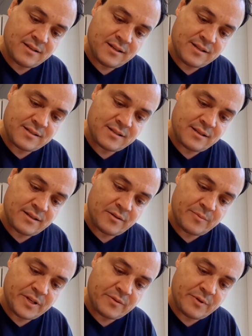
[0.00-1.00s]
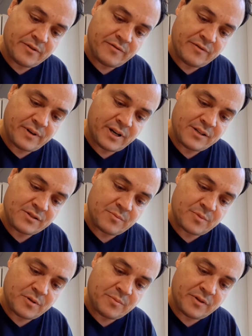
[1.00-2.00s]
this a little bit with
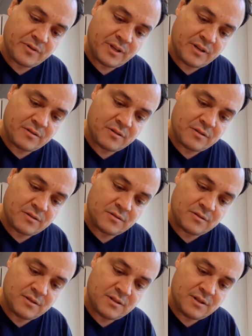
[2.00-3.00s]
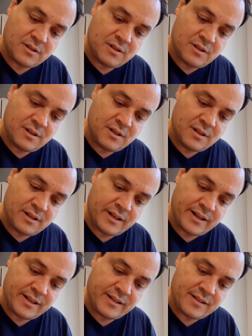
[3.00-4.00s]
isopropyl alcohol,
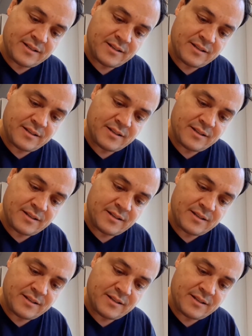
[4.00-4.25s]
and